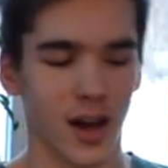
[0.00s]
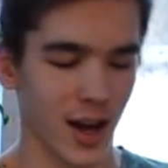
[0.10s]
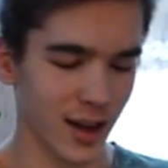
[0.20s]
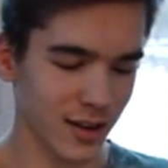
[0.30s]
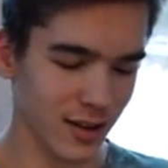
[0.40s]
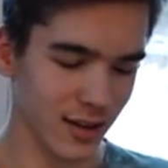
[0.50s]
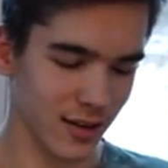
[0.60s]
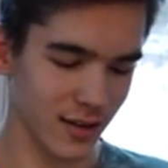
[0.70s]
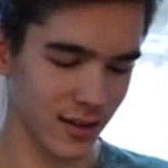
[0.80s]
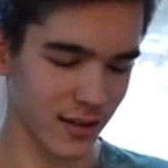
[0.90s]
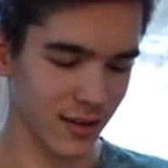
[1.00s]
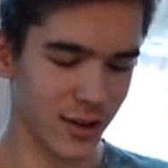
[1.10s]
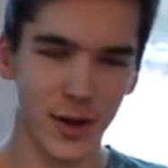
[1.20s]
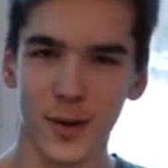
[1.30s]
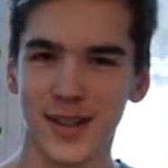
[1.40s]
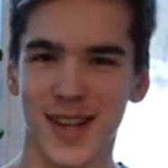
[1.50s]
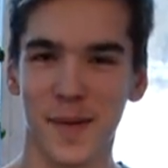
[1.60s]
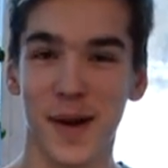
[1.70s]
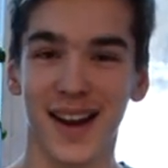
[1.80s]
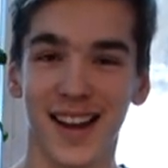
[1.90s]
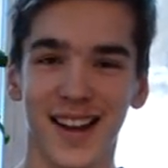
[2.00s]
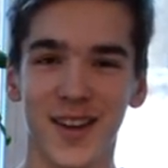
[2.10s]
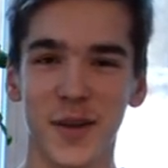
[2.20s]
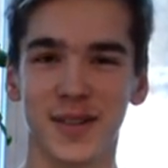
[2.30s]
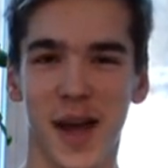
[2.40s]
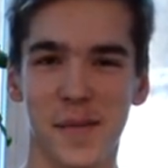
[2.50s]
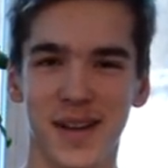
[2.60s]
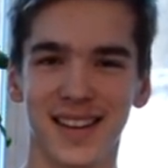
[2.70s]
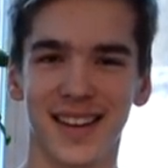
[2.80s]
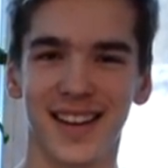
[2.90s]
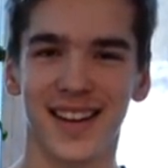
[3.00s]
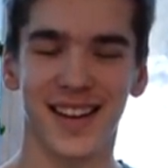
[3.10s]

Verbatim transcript: And you know what's happened?